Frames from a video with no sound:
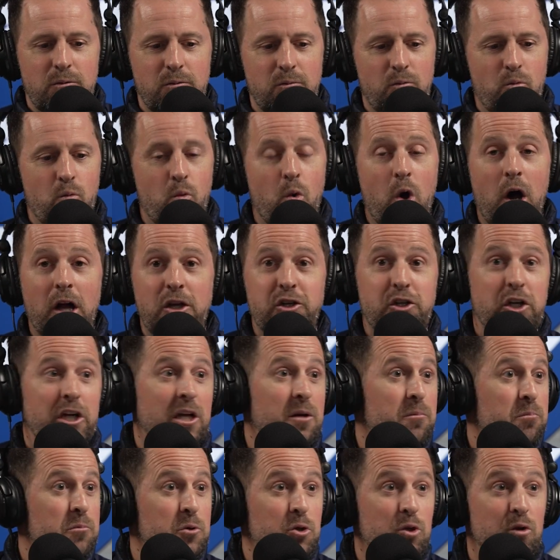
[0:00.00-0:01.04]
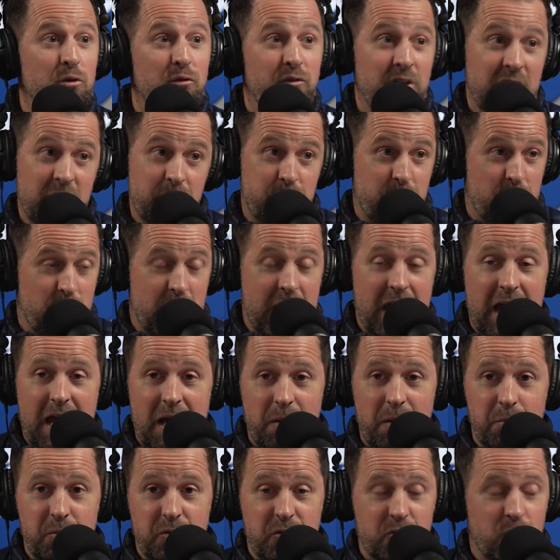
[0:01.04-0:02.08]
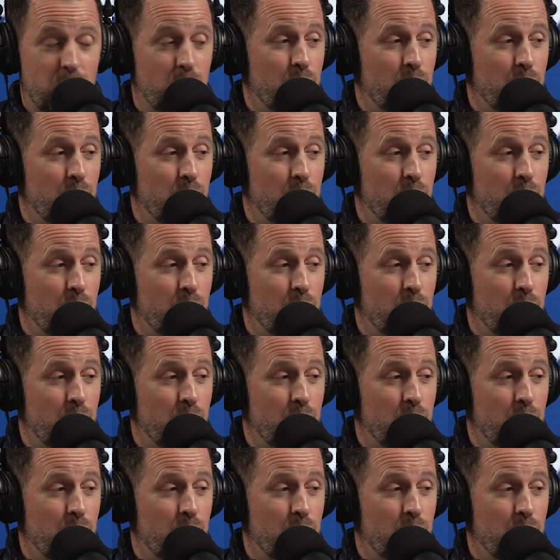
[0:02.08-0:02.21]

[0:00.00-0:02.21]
watching a movie perhaps